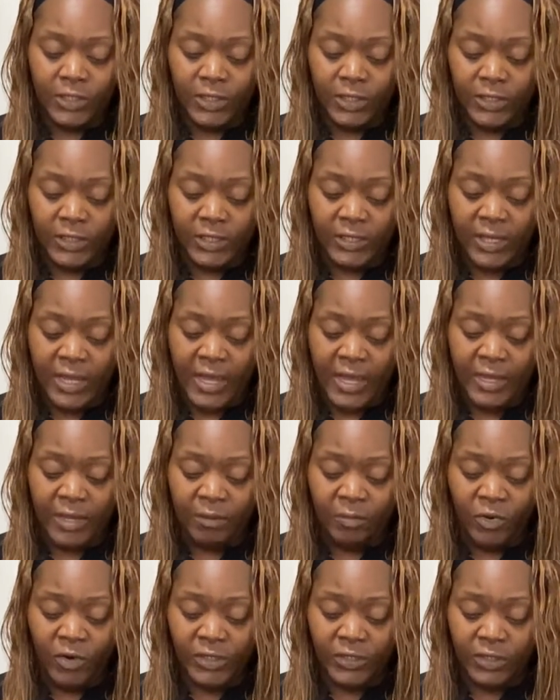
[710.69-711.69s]
It says I
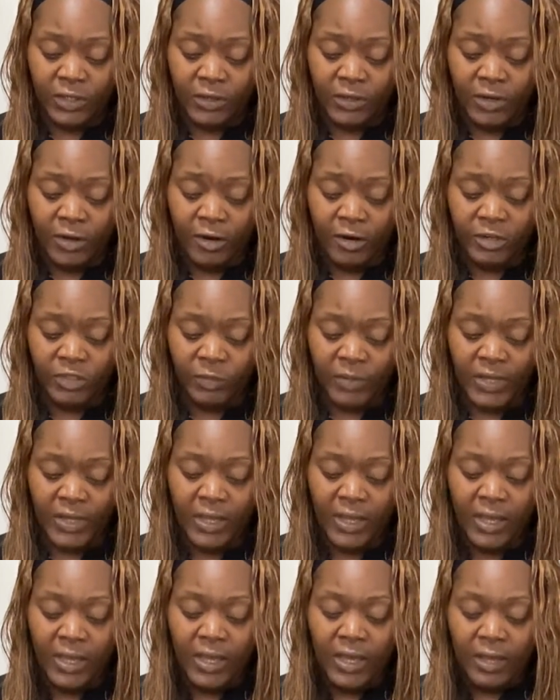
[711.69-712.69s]
embrace the nourishment
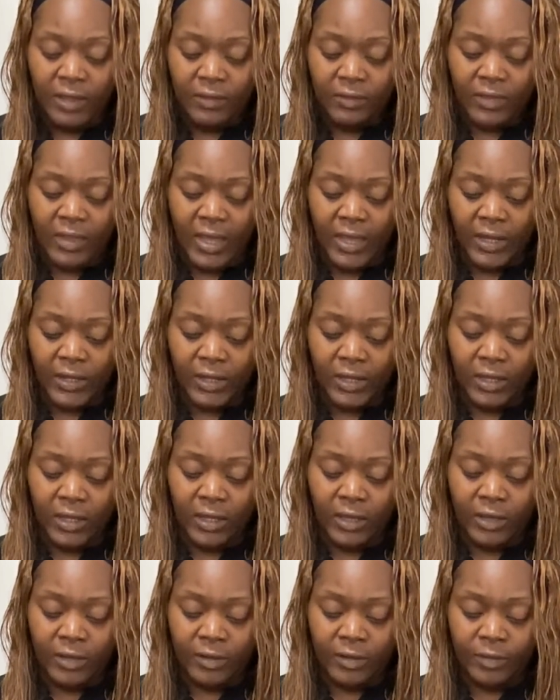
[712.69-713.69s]
that
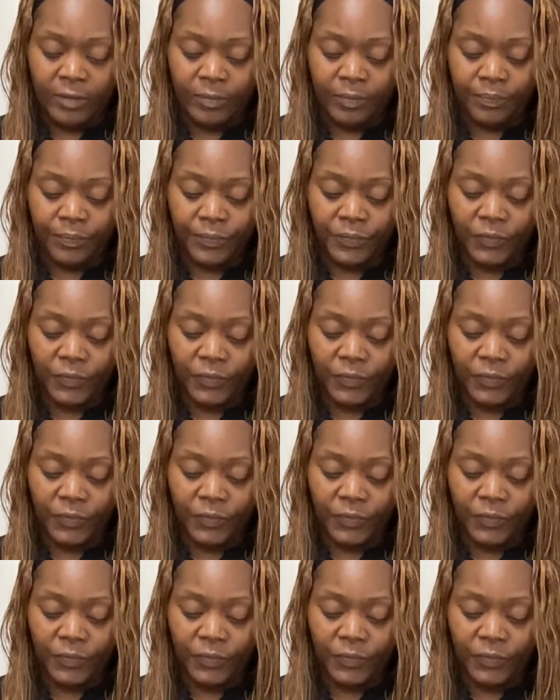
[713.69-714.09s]
um,